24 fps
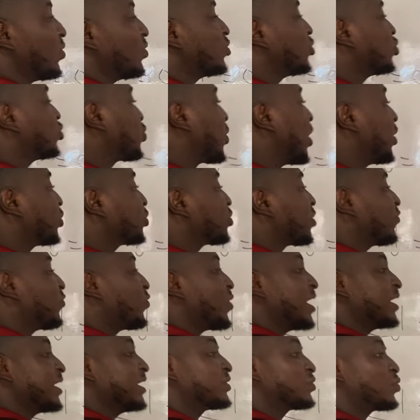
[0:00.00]
square root of
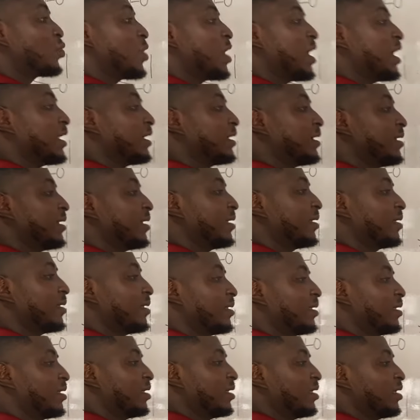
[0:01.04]
1 is 1
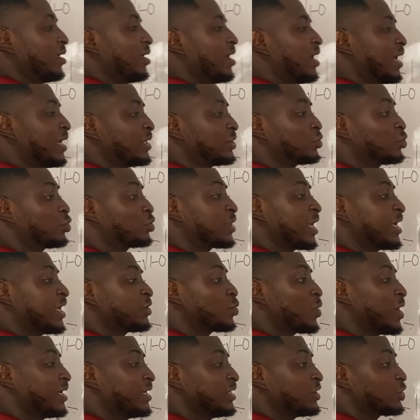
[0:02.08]
and 2 times
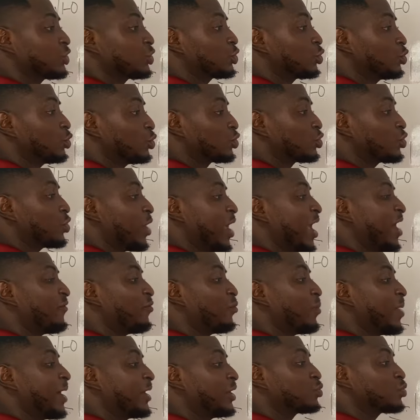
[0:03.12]
1 is 2 so I have
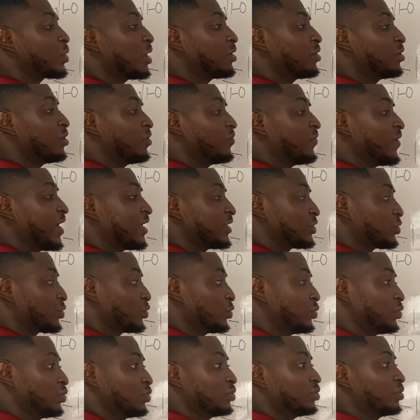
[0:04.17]
minus 1 all over 2
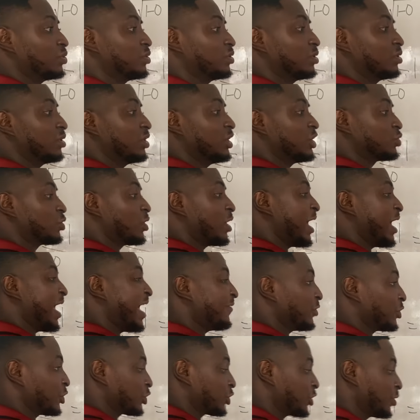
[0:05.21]
is what I
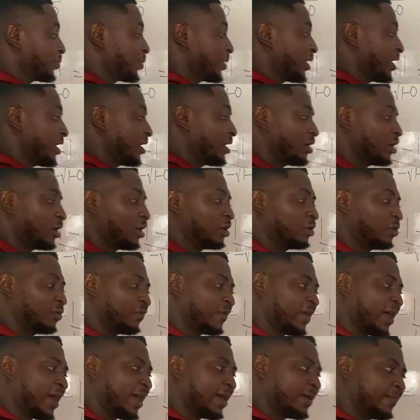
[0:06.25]
have on top here all
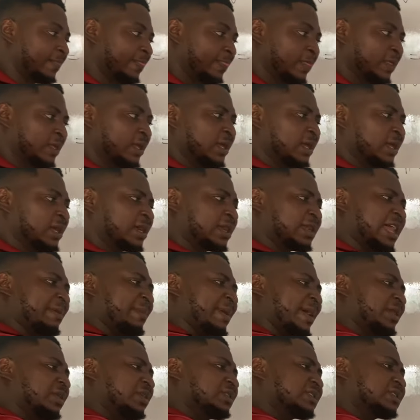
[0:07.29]
over plus
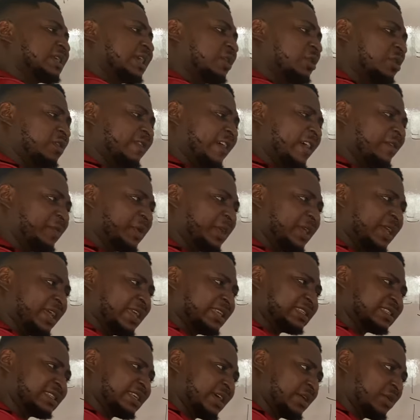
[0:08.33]
minus 0 over everybody
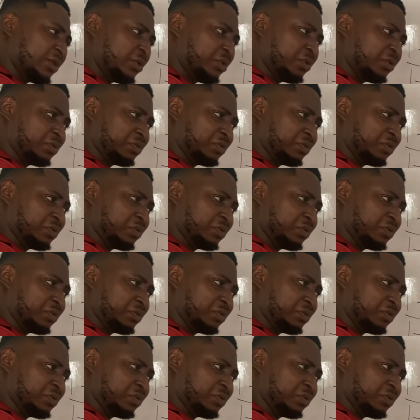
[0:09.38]
is 0